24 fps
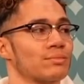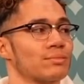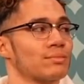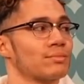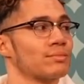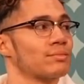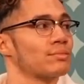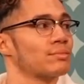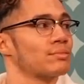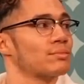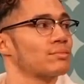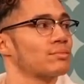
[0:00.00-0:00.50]

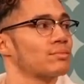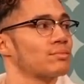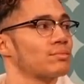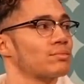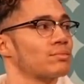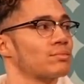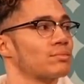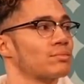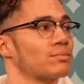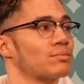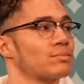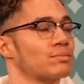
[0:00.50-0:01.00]

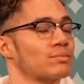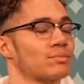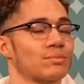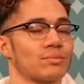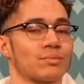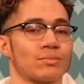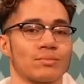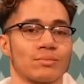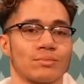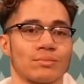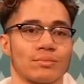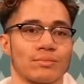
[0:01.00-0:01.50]

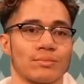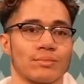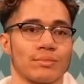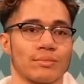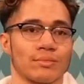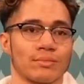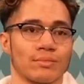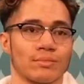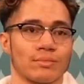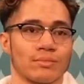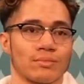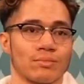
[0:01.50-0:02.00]

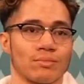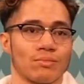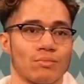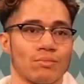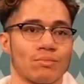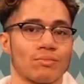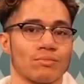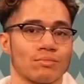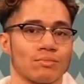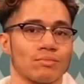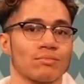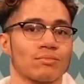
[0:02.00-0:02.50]

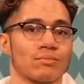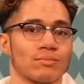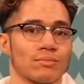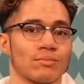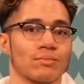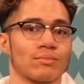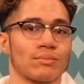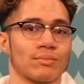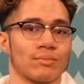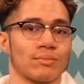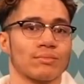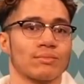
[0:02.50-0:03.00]

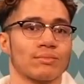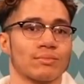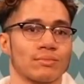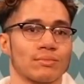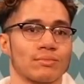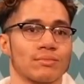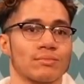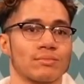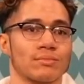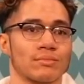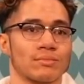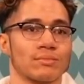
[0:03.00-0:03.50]

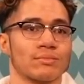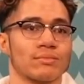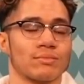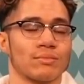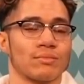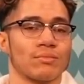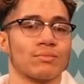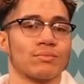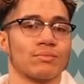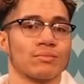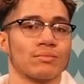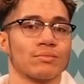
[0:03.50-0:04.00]

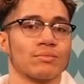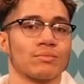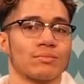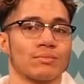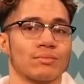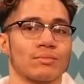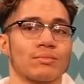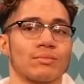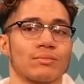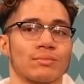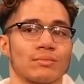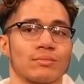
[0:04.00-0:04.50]

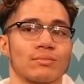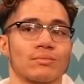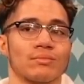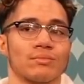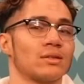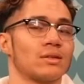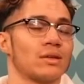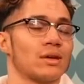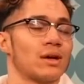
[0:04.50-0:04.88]
(not speaking)